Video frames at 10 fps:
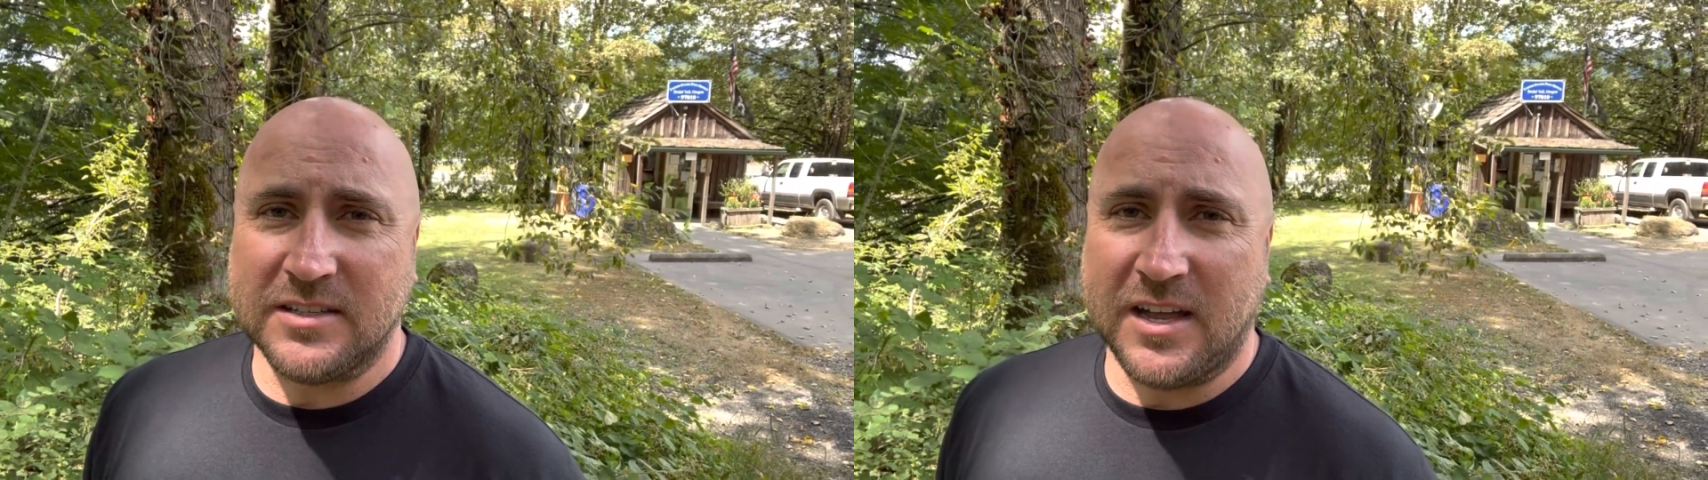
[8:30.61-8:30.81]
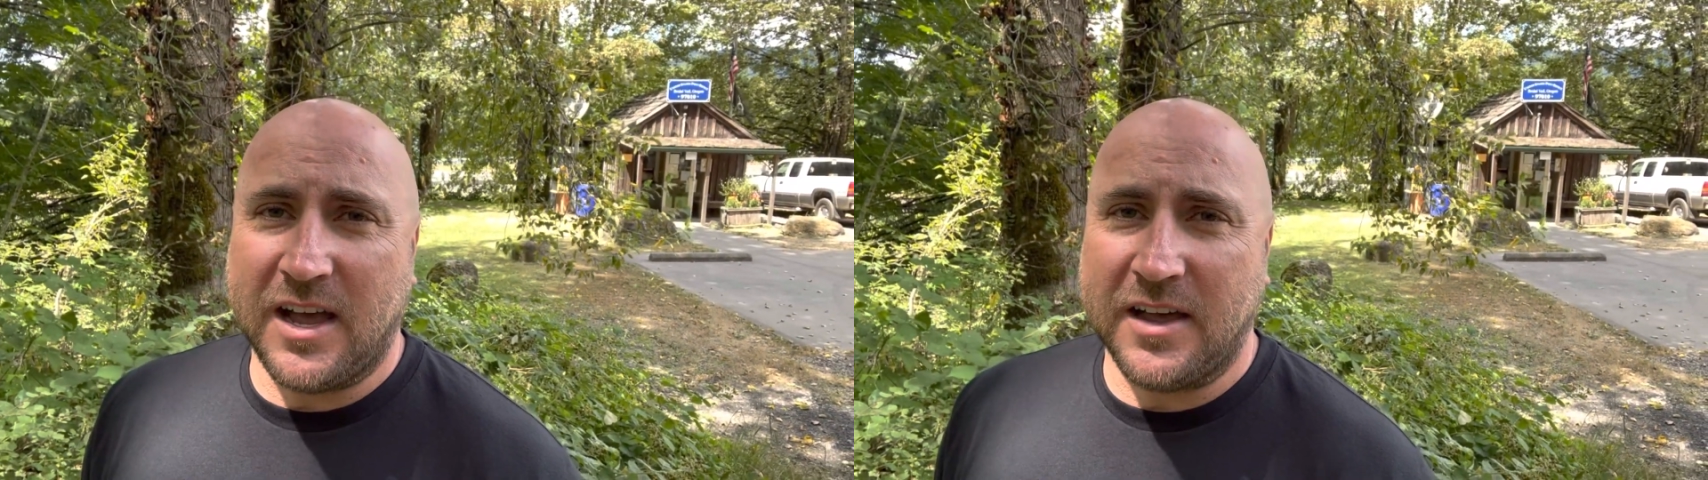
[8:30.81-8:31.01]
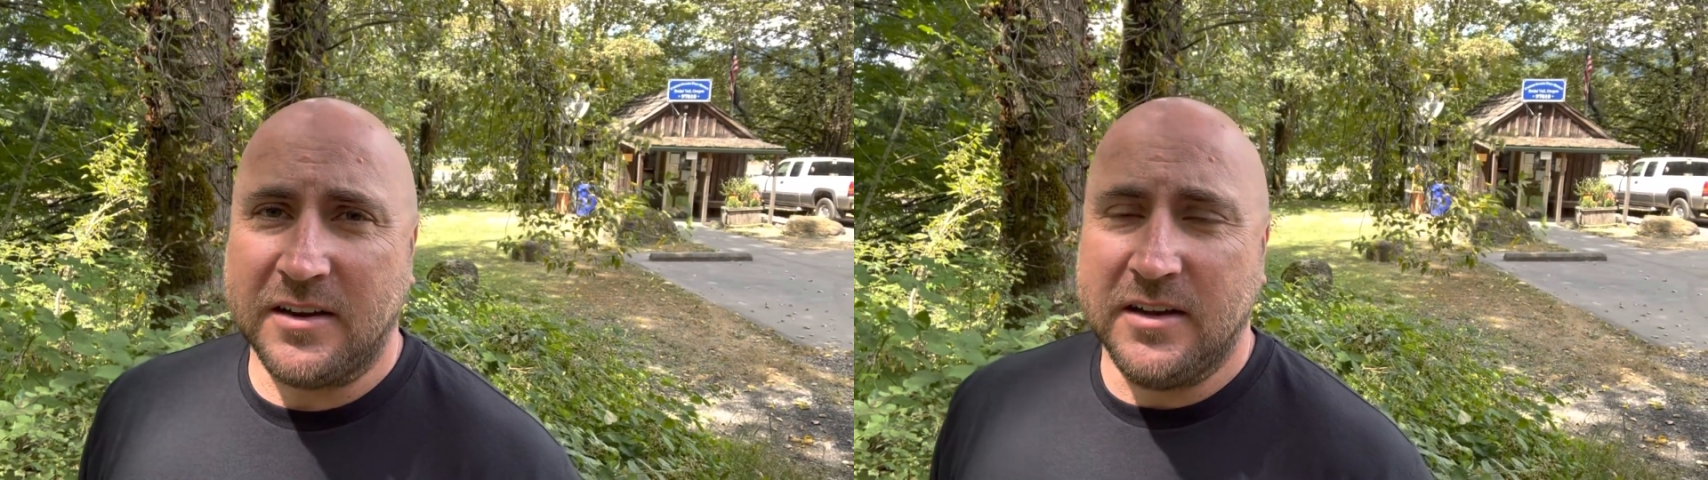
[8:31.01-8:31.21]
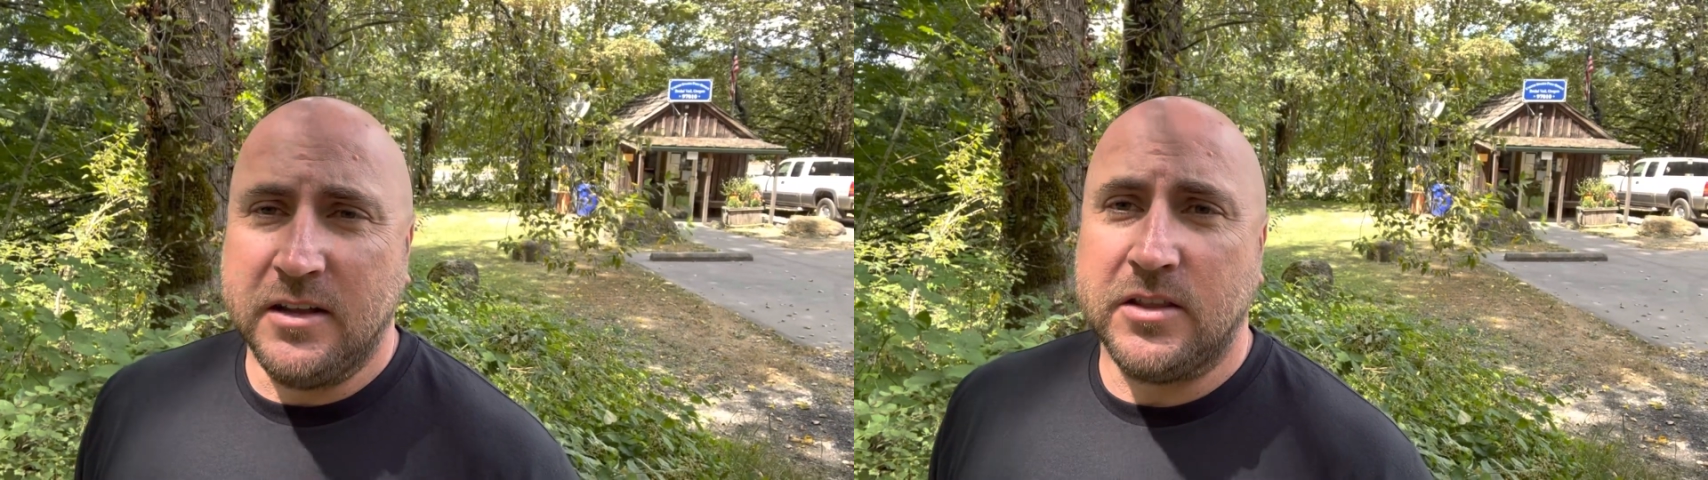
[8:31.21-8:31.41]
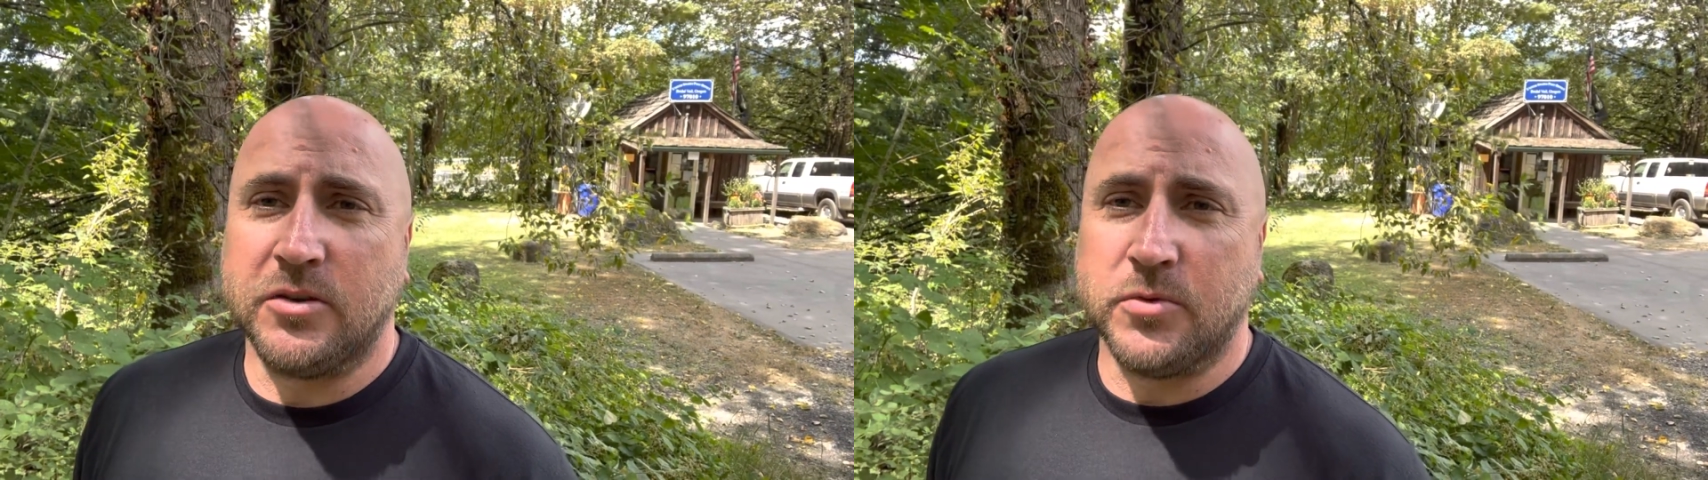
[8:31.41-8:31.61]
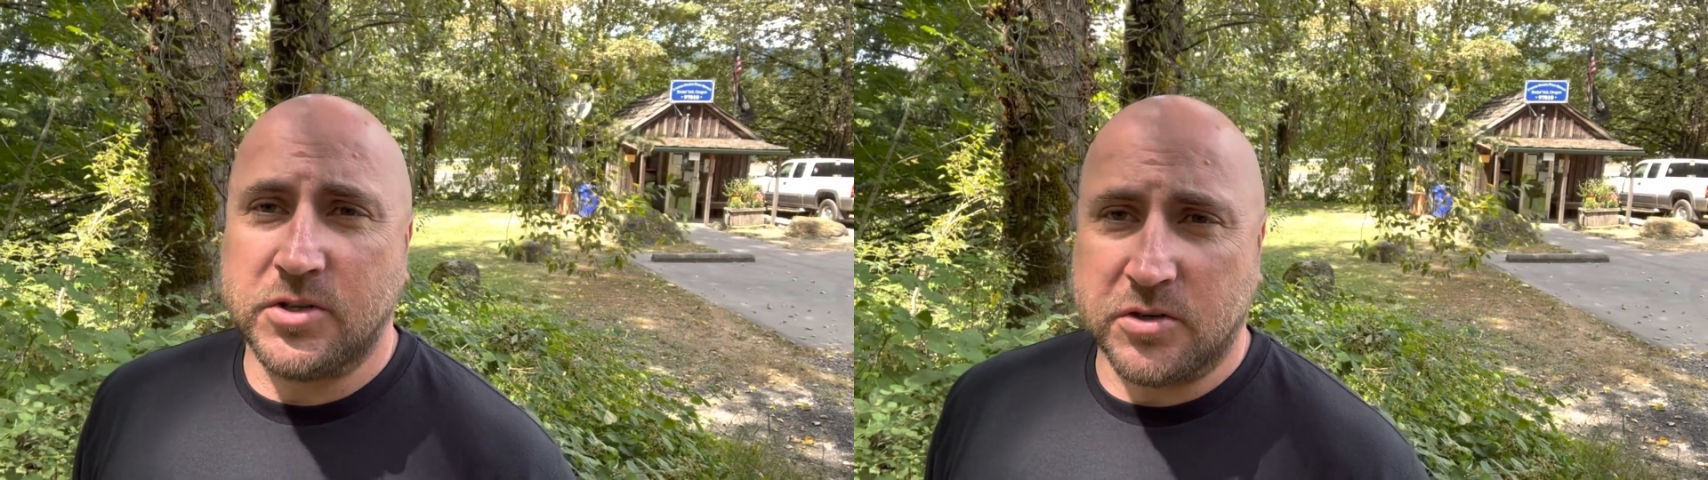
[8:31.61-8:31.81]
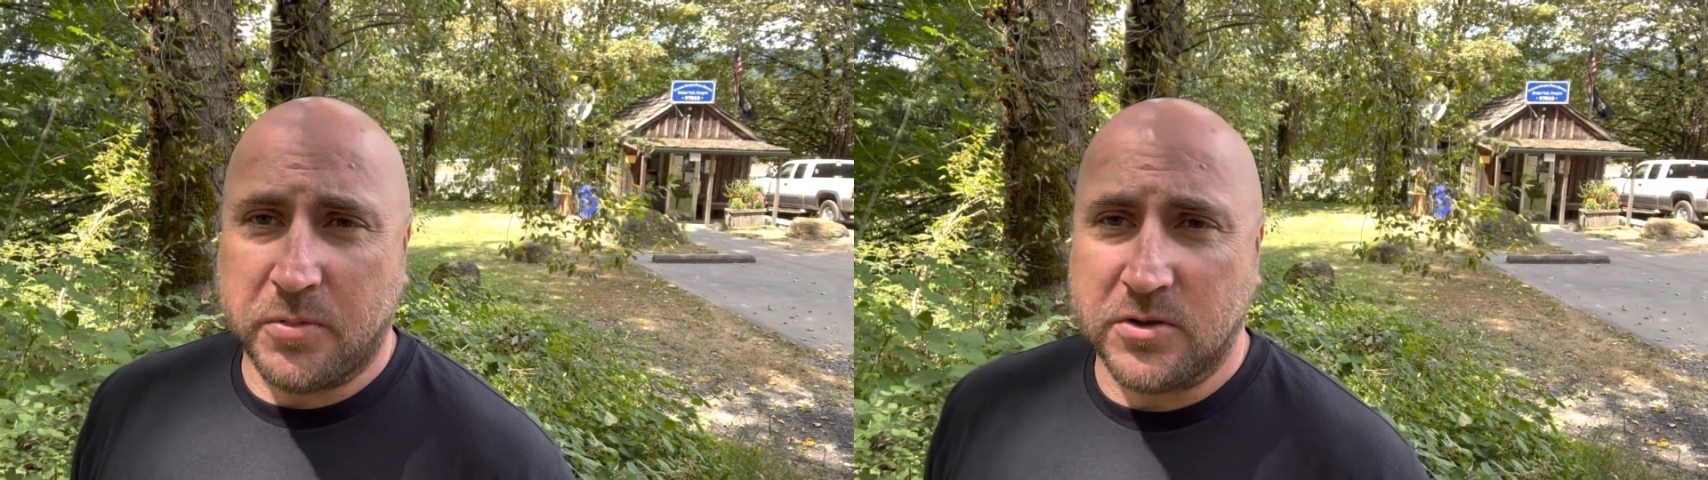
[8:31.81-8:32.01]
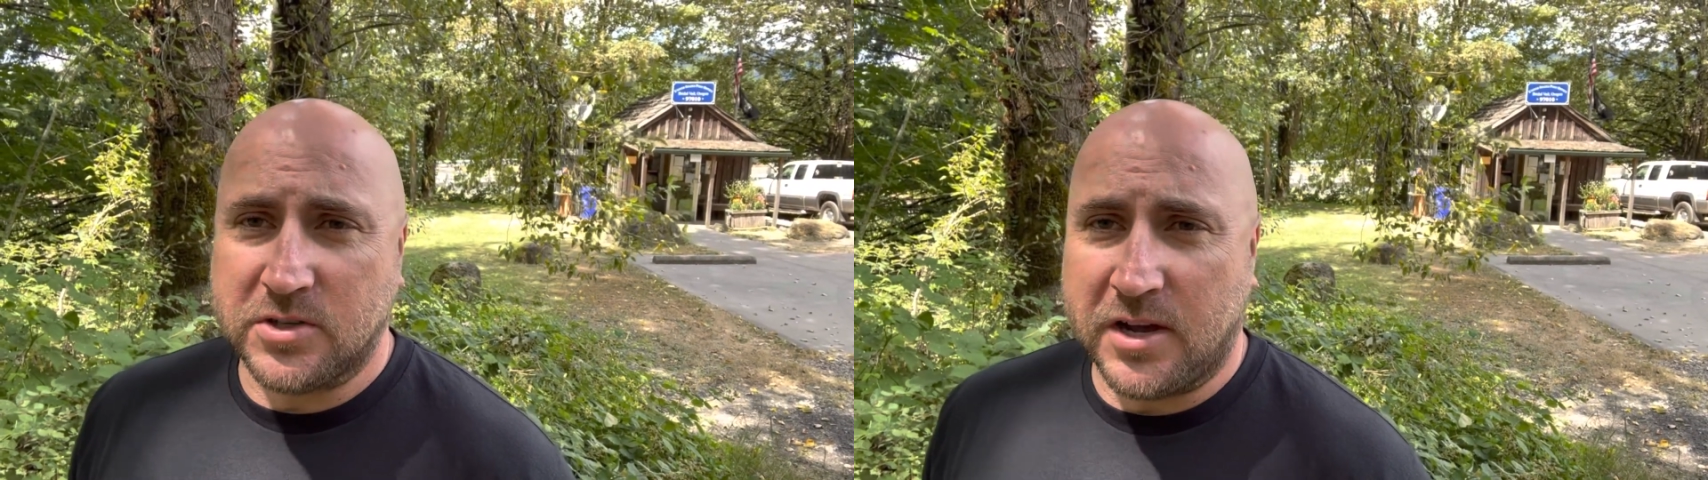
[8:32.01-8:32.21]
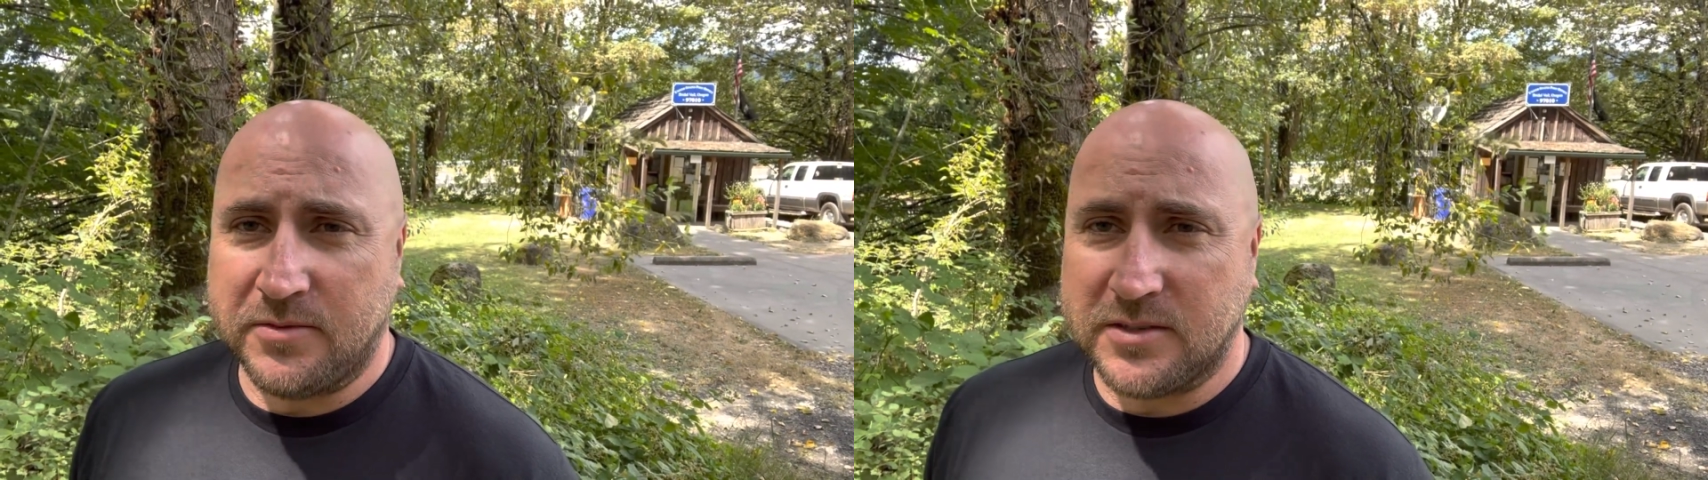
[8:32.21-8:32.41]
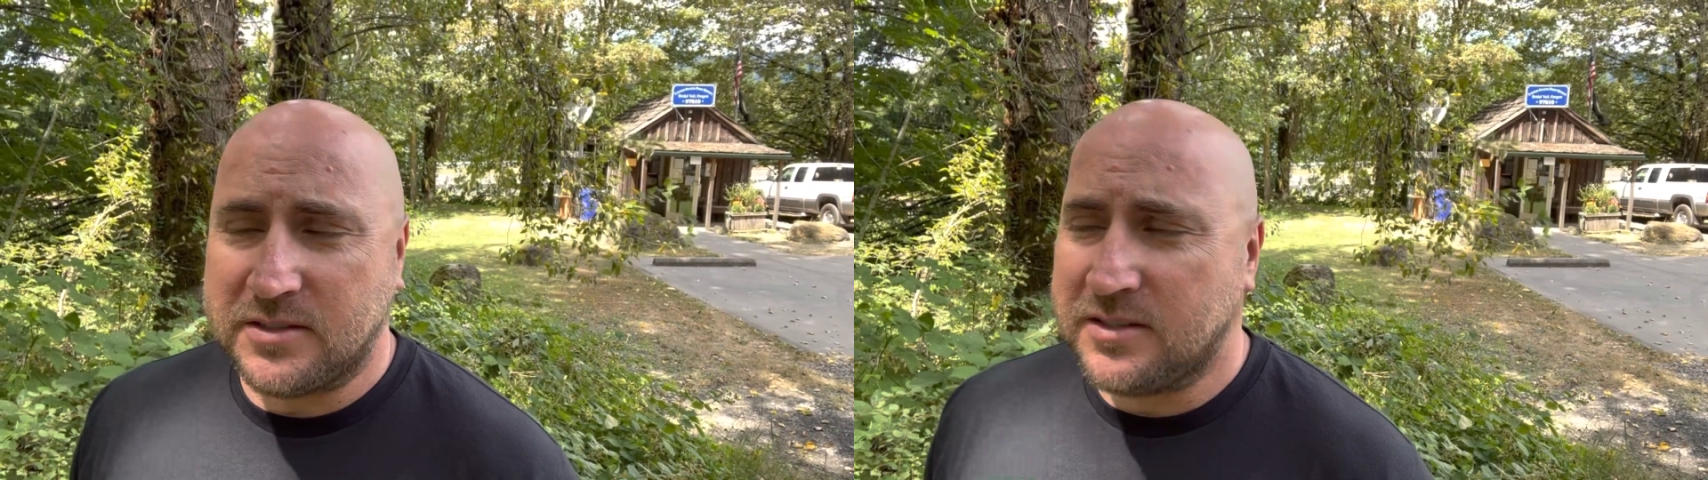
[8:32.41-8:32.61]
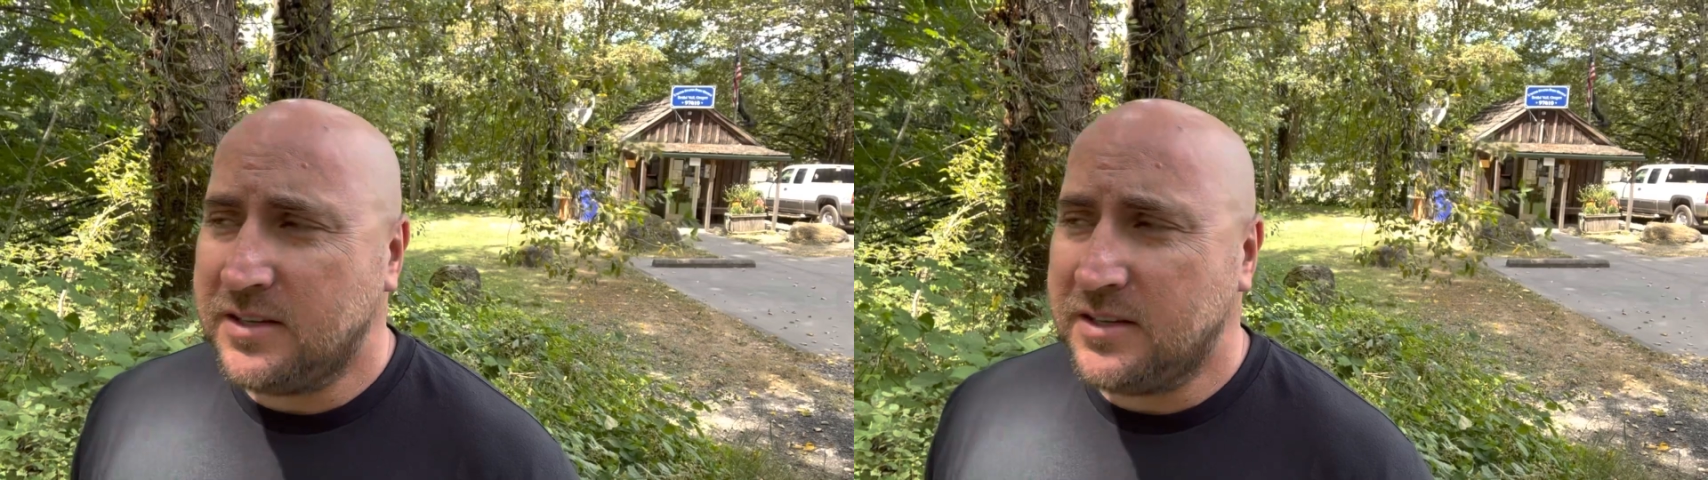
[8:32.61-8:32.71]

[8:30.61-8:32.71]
not the original post office.